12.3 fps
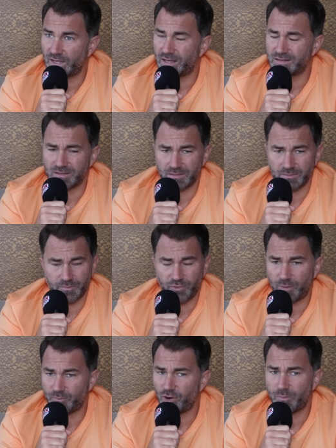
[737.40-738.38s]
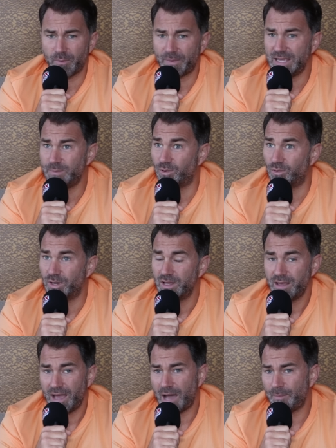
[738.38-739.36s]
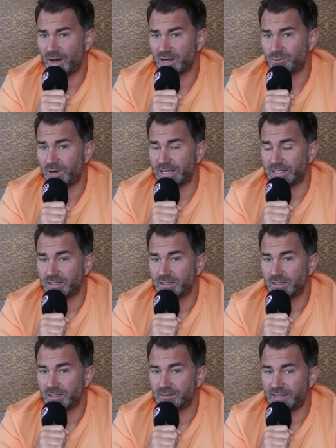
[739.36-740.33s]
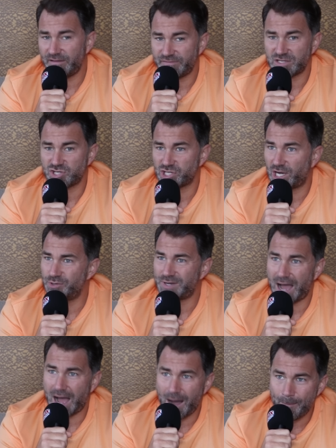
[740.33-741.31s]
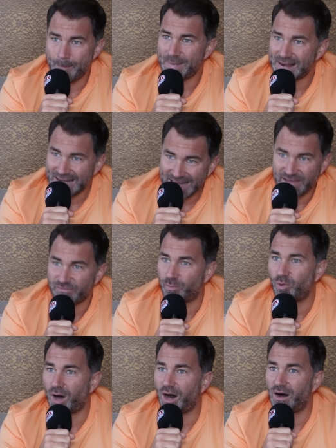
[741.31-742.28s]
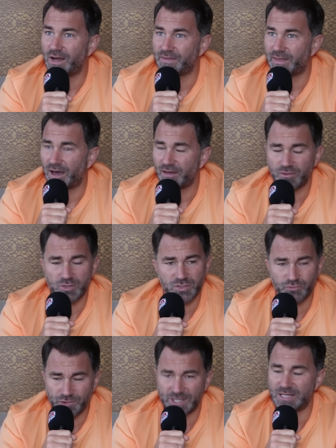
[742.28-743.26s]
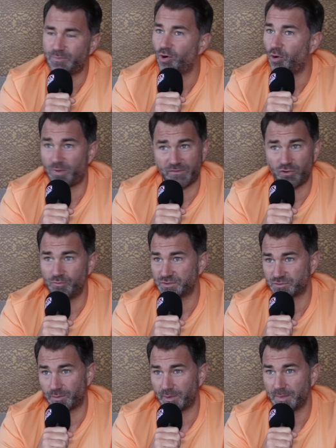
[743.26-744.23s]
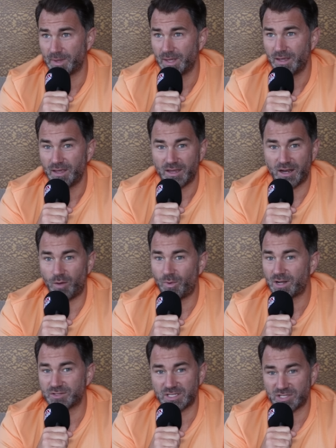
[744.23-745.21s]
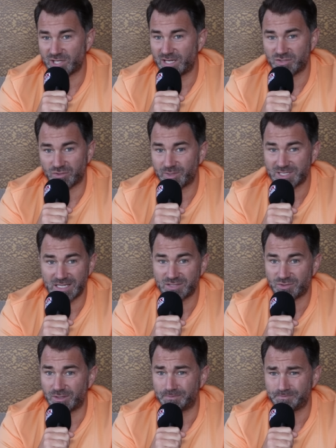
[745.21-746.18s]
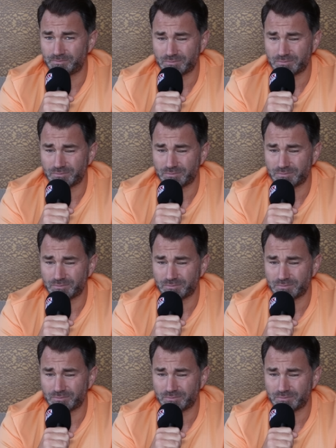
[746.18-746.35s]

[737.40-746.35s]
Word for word: Yeah, pro- proper people. And by the way, Devin showed unbelievable heart in there. I thought it was a really poor performance from him. You know, and when I was in the change room, I said to him,